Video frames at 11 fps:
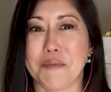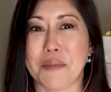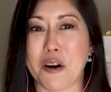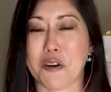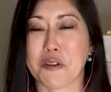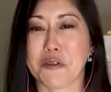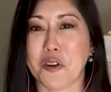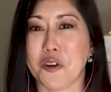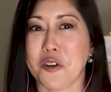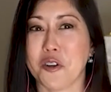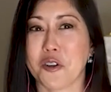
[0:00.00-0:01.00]

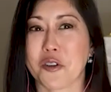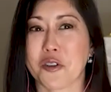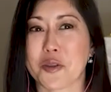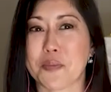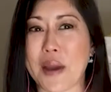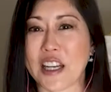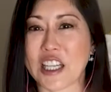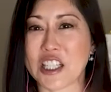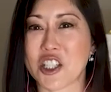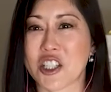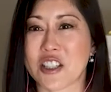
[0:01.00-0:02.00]
powerful
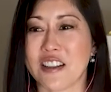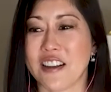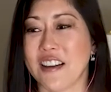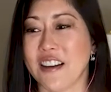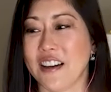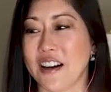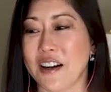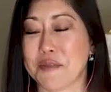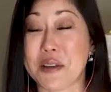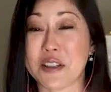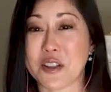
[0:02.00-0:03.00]
Spanish
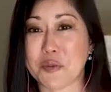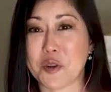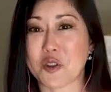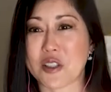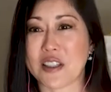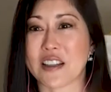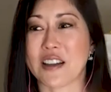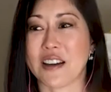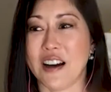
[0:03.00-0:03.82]
piece of music.